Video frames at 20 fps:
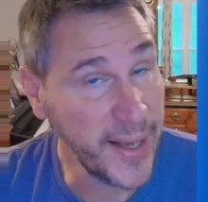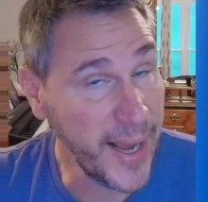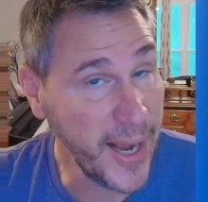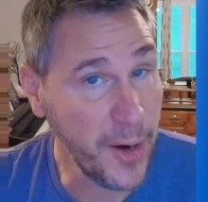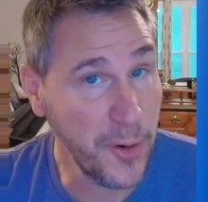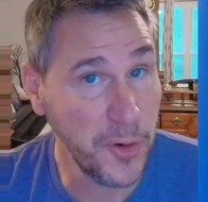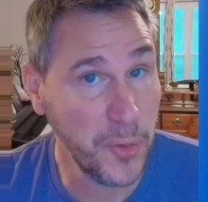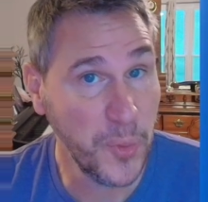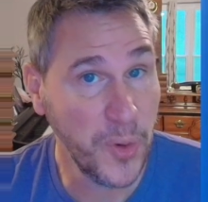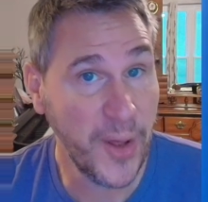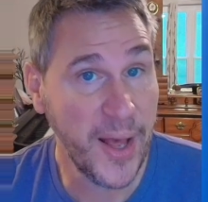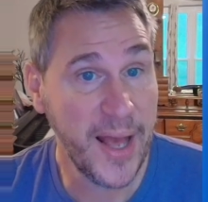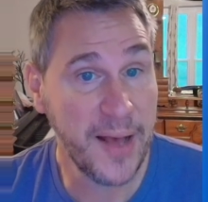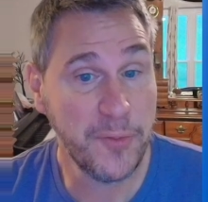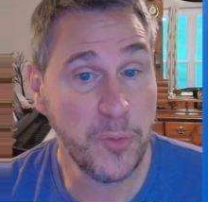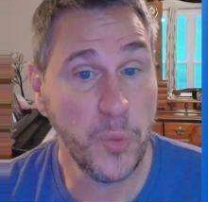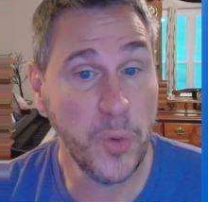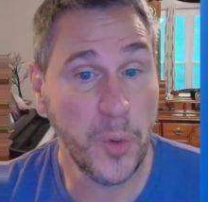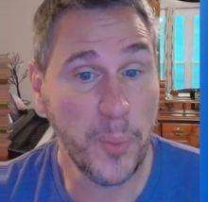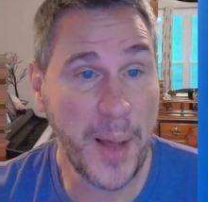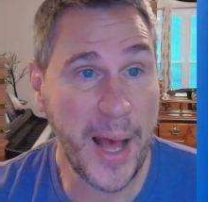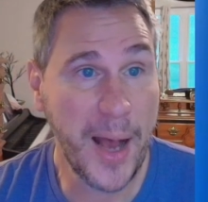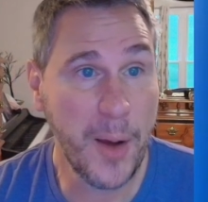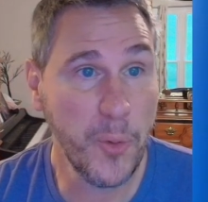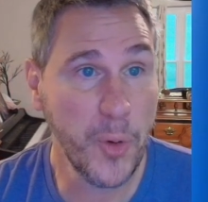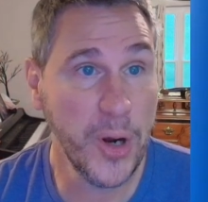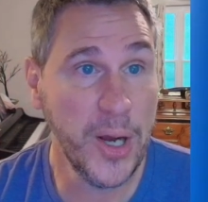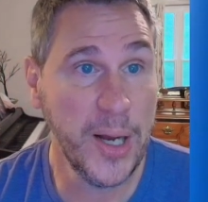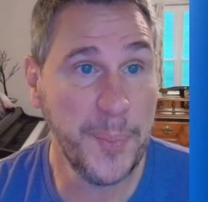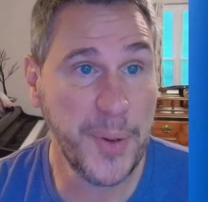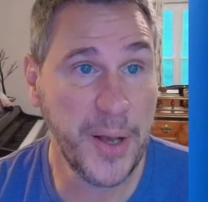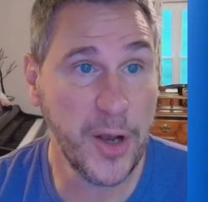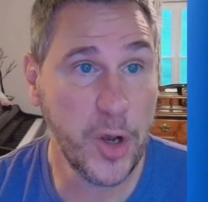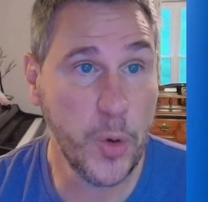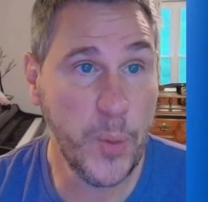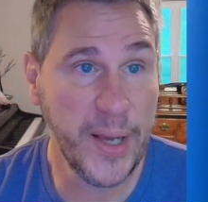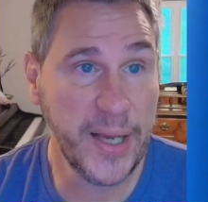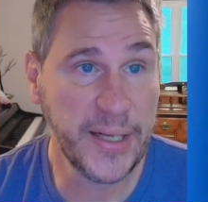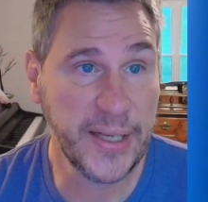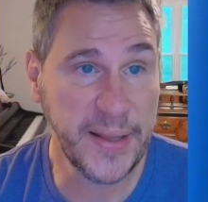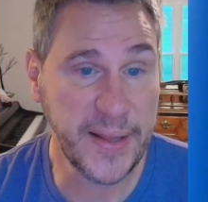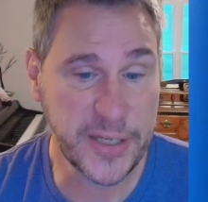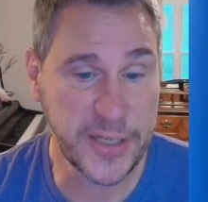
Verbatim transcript: Erin will have will power up quickly. That's